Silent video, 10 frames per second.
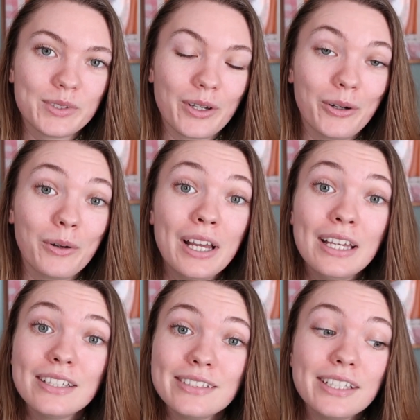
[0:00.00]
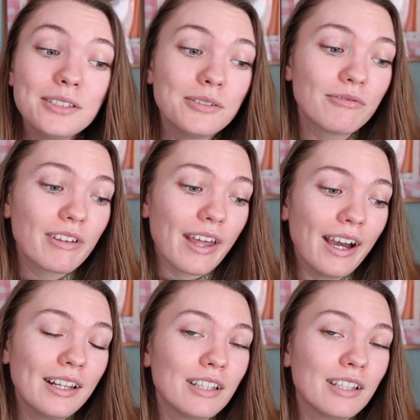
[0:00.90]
so stay tuned for that